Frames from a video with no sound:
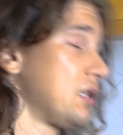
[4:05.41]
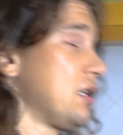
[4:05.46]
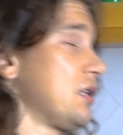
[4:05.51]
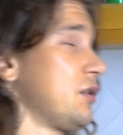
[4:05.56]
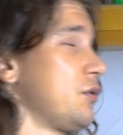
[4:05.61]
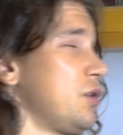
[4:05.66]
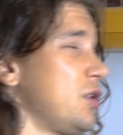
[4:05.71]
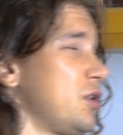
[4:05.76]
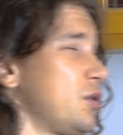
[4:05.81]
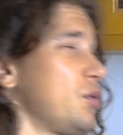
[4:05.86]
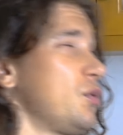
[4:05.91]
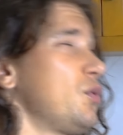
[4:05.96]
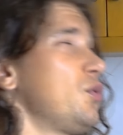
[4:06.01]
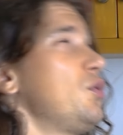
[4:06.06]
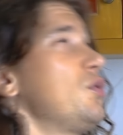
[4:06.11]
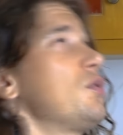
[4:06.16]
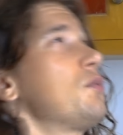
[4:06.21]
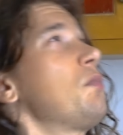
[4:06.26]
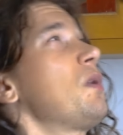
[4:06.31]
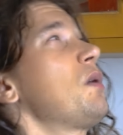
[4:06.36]
and you need to
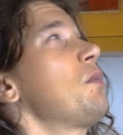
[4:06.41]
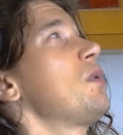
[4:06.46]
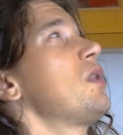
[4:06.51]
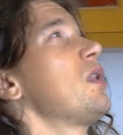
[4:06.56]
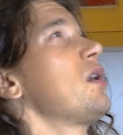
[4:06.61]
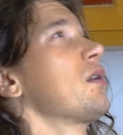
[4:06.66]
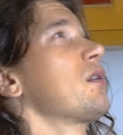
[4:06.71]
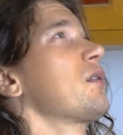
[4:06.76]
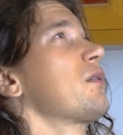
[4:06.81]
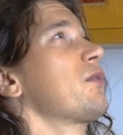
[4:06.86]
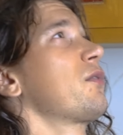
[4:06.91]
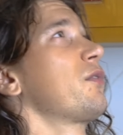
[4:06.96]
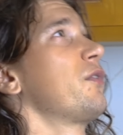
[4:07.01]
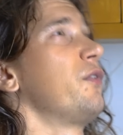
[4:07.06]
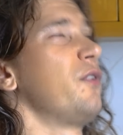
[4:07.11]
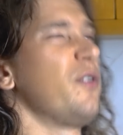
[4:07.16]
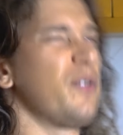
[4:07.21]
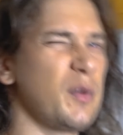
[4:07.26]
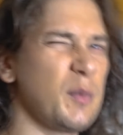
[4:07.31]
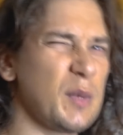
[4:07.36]
do it maybe like
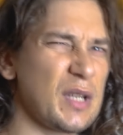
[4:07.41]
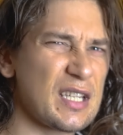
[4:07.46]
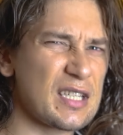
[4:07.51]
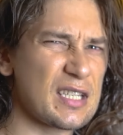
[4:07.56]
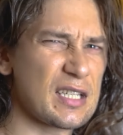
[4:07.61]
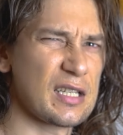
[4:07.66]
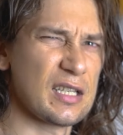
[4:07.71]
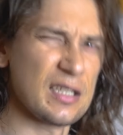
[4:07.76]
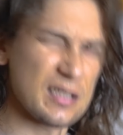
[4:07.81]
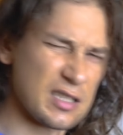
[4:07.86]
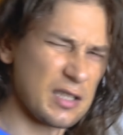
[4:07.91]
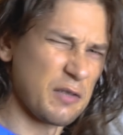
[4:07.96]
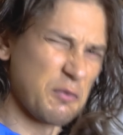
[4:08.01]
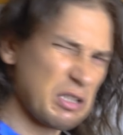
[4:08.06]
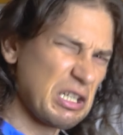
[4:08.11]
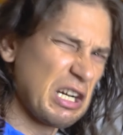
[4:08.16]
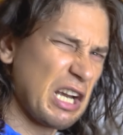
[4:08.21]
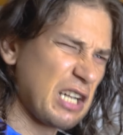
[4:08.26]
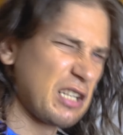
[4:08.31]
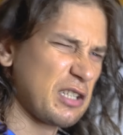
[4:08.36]
15 minutes at least,
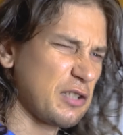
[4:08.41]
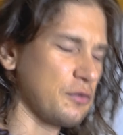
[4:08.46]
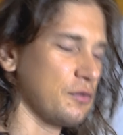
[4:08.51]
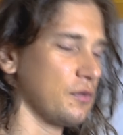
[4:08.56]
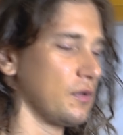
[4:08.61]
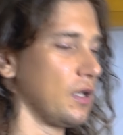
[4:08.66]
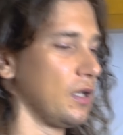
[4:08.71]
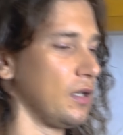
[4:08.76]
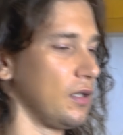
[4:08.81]
reactive.